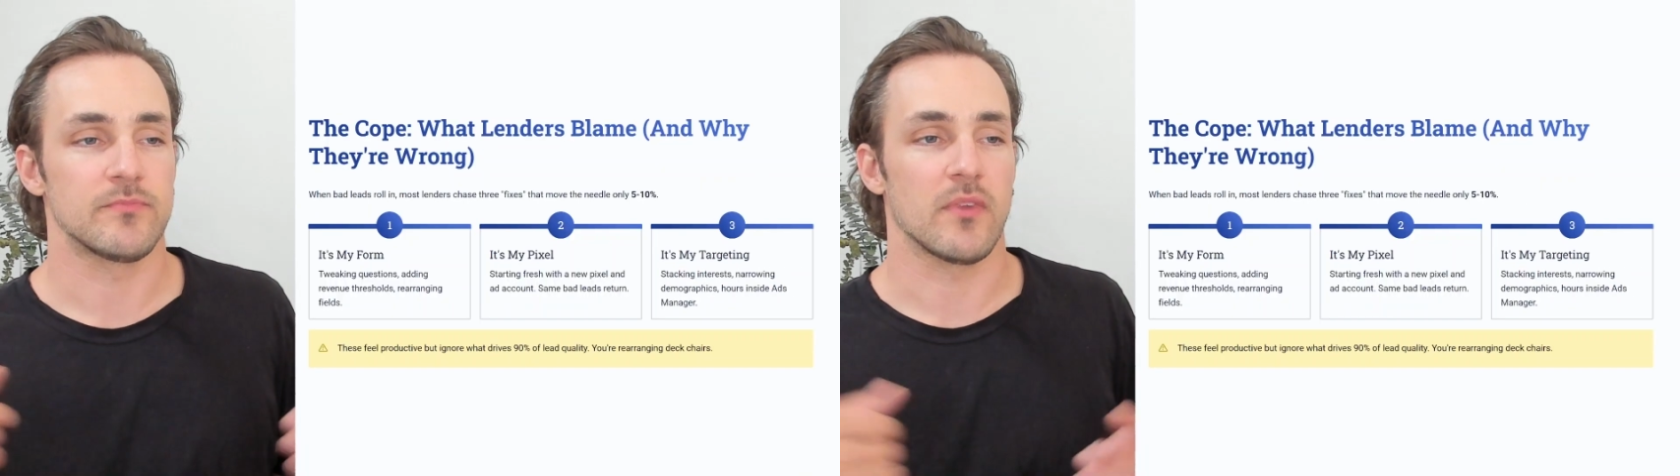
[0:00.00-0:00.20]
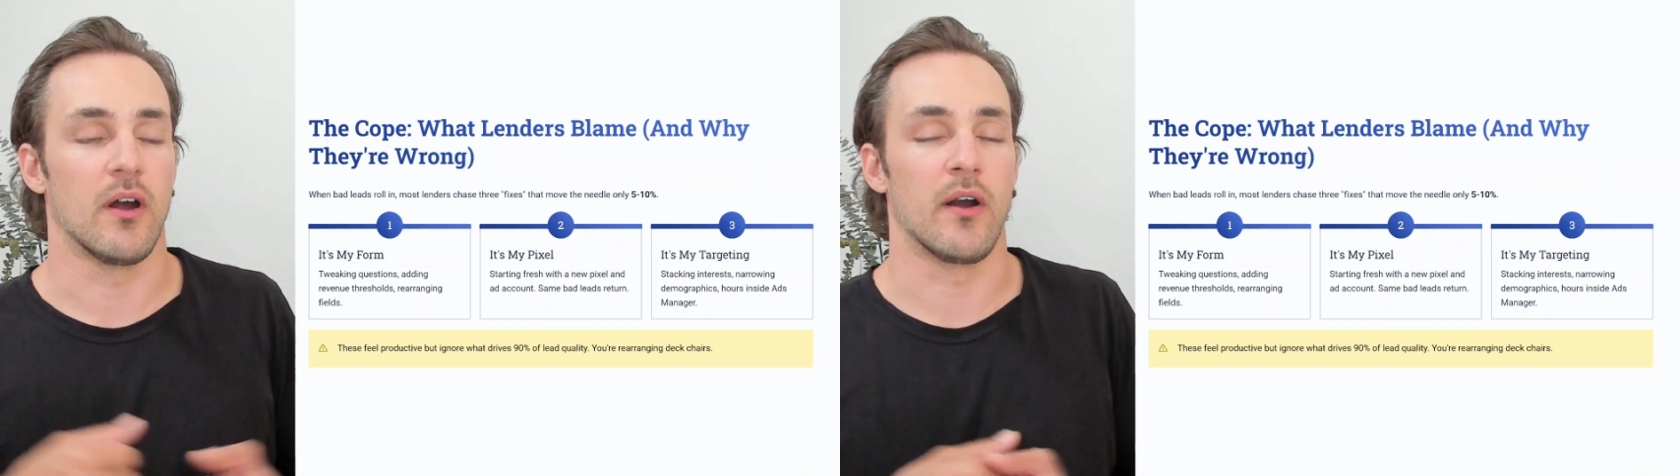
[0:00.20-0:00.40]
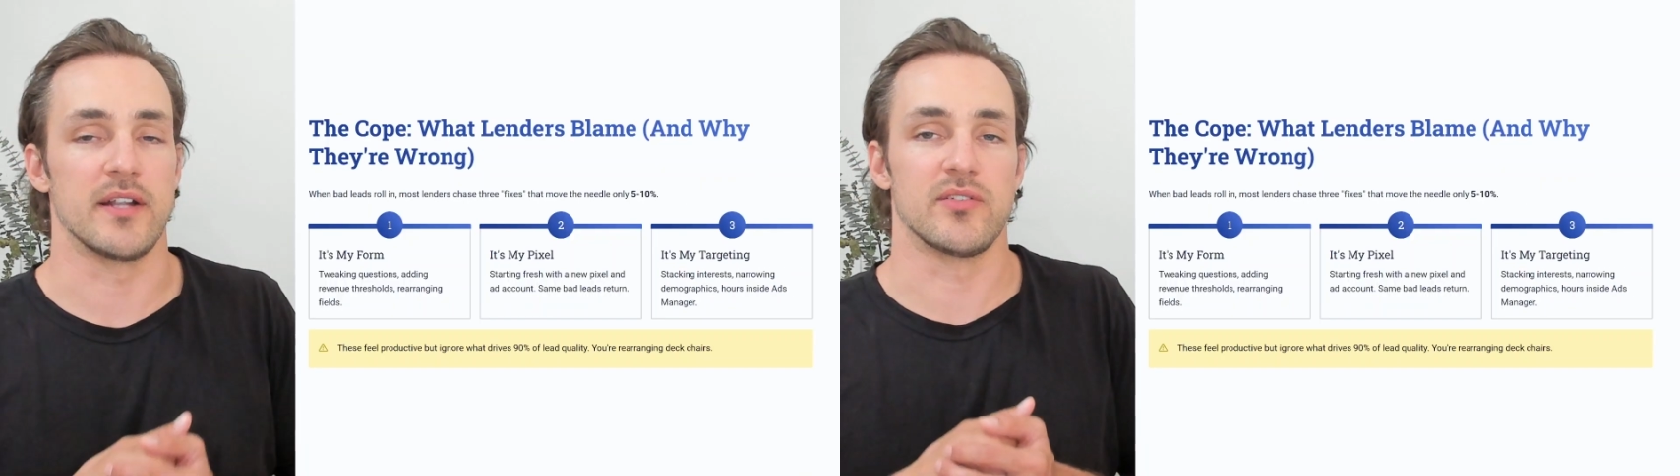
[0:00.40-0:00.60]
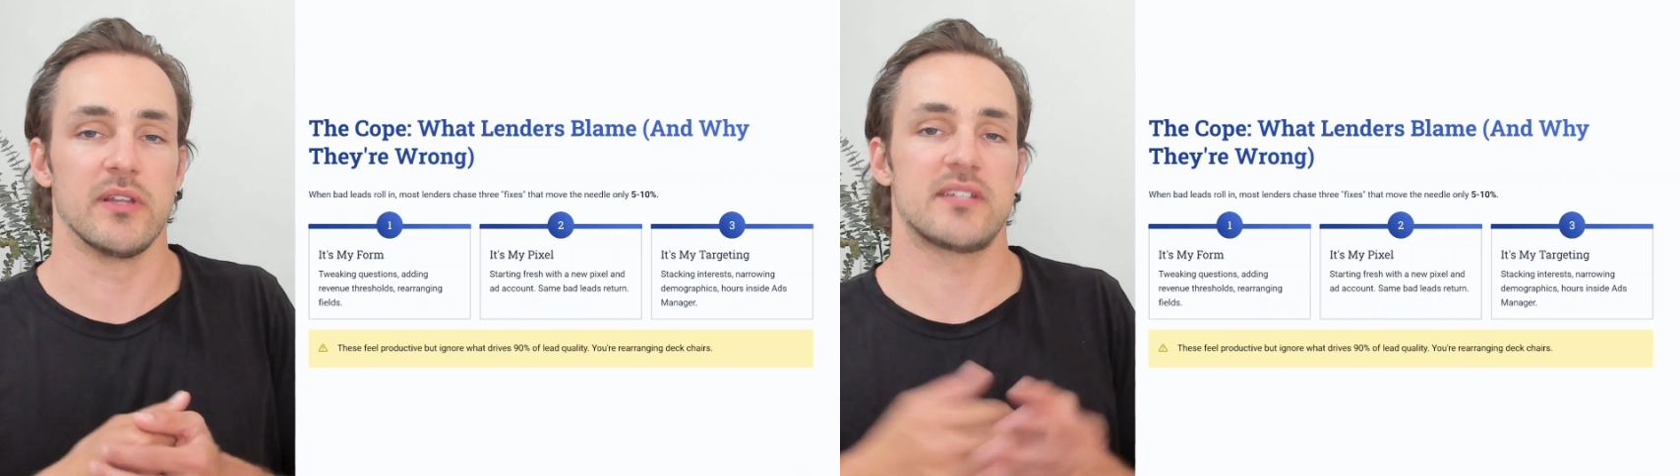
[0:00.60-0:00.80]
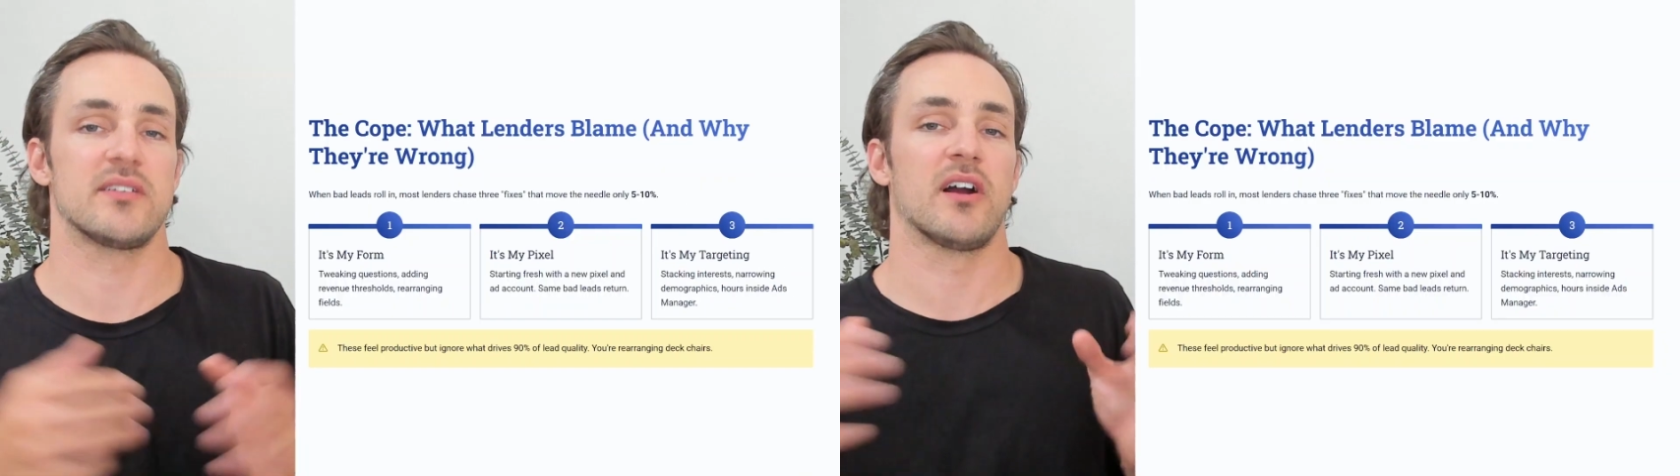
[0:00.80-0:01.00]
All right, so
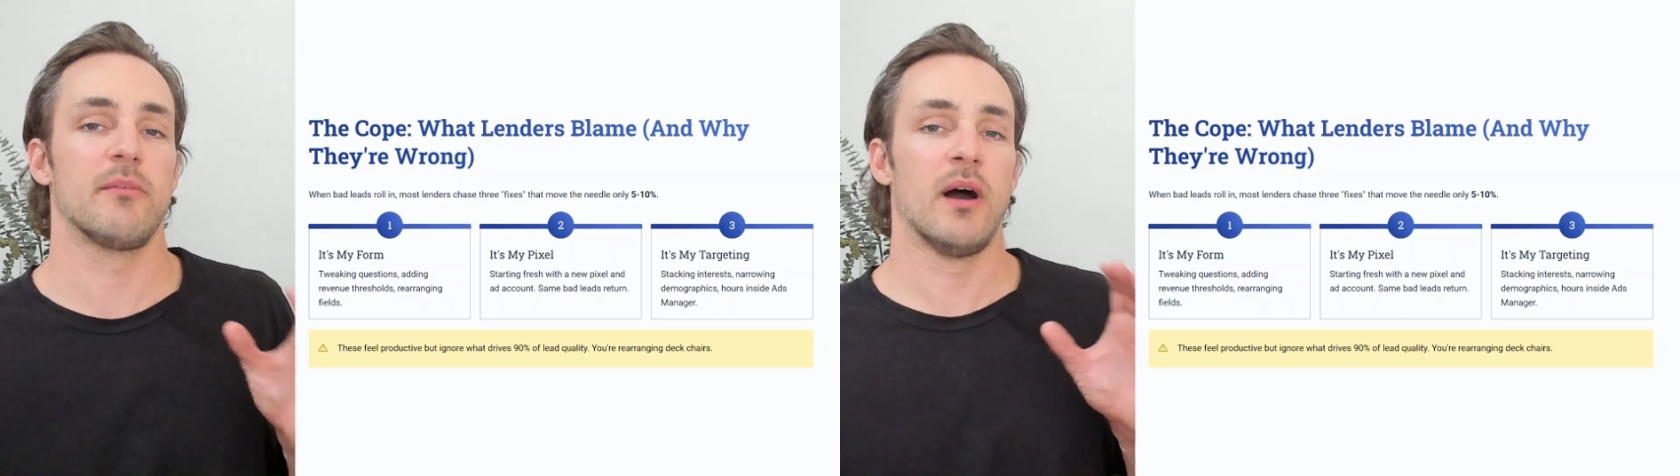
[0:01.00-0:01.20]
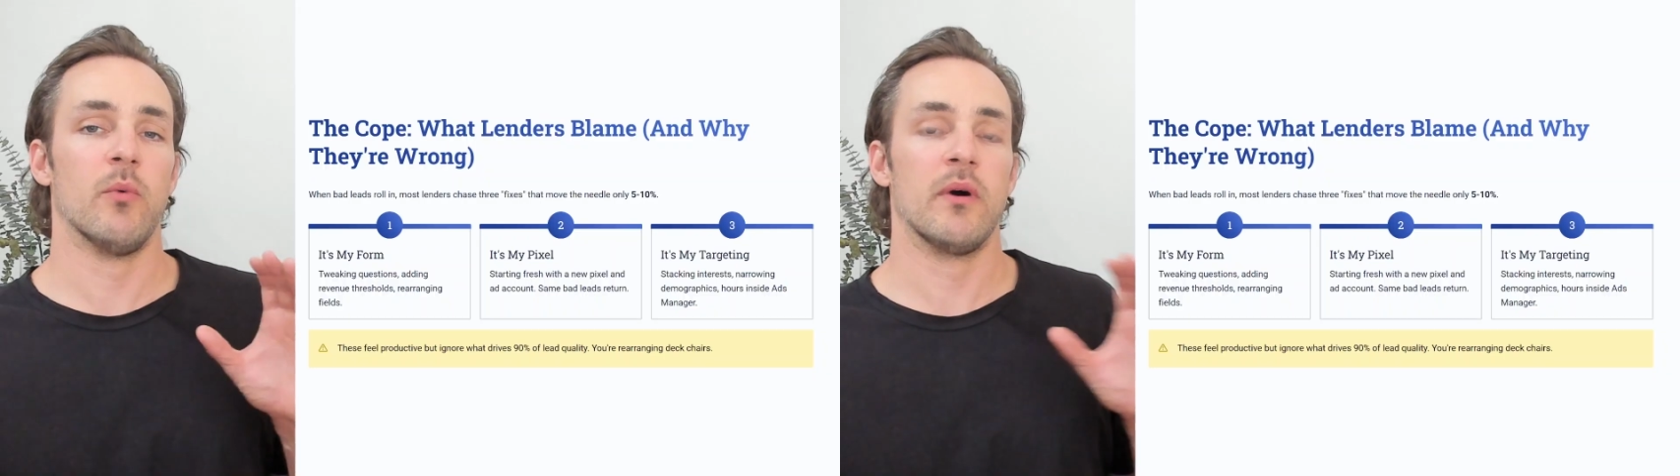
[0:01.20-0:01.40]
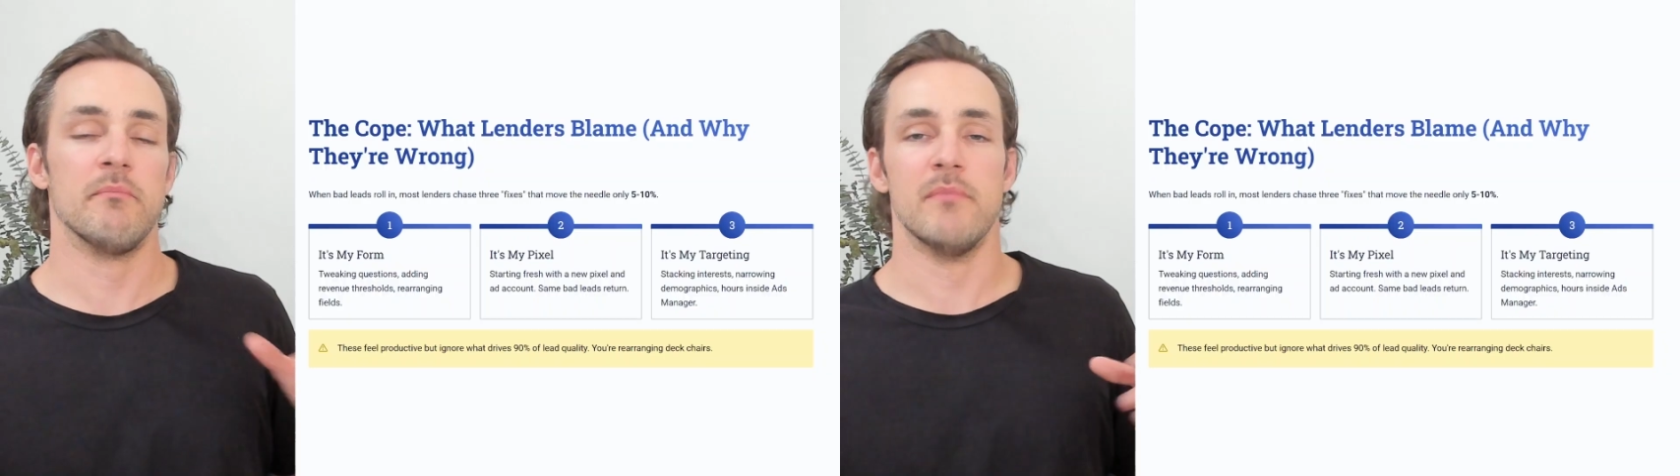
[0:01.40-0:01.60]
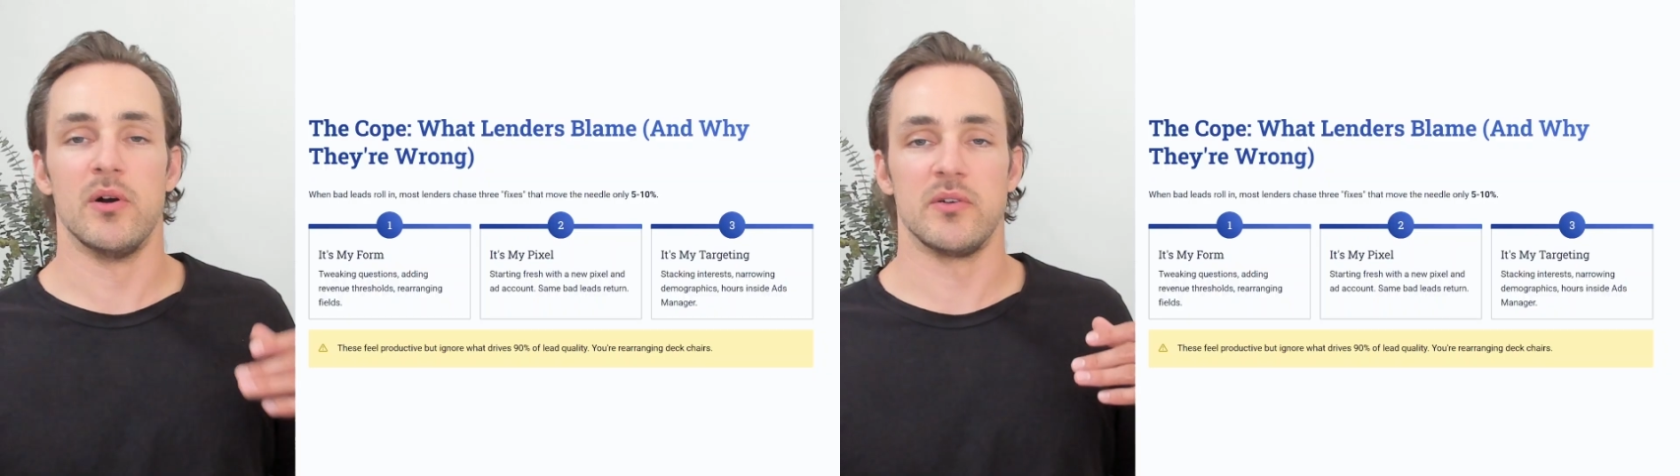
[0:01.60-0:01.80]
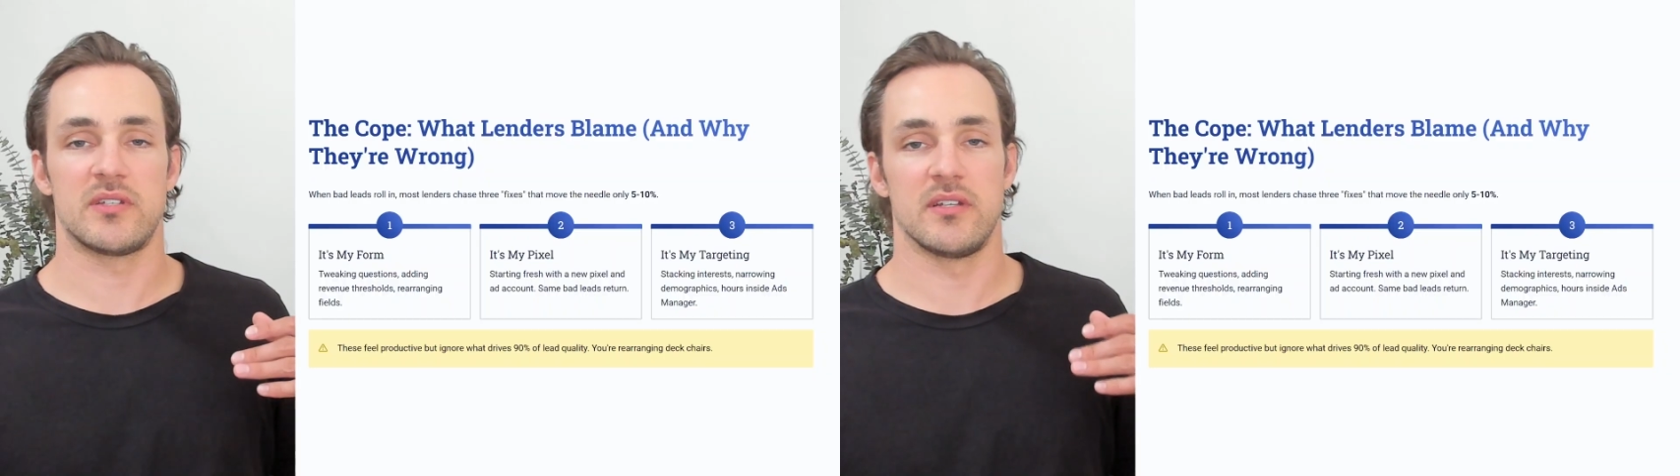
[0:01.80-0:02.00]
let's talk about what
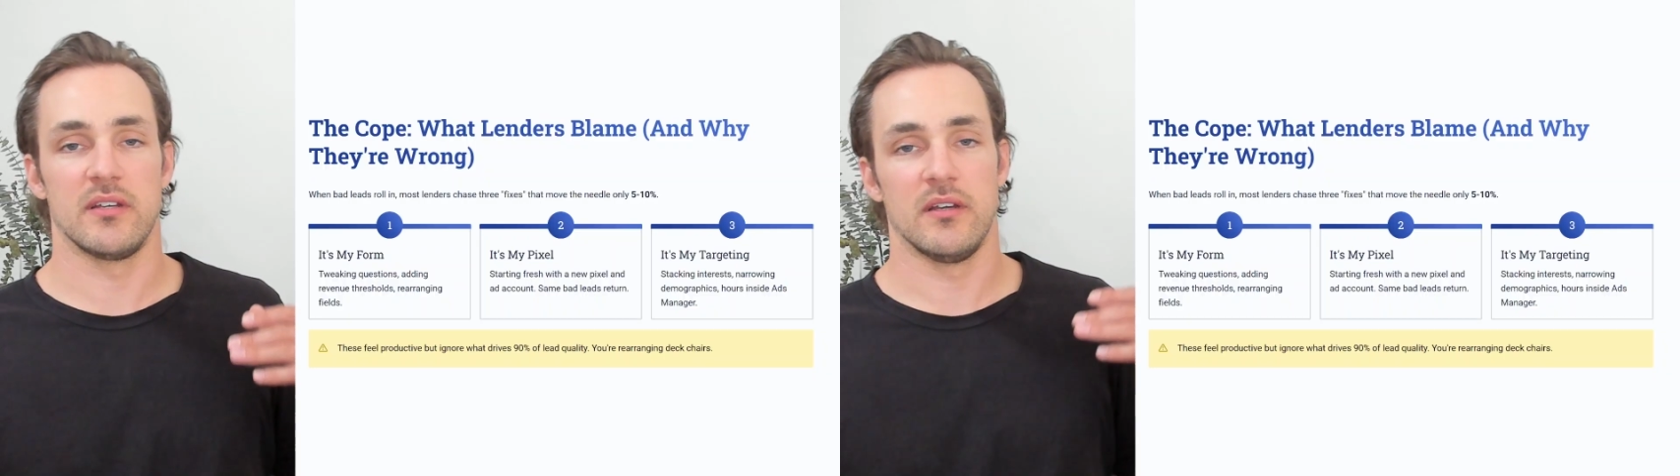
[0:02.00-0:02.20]
most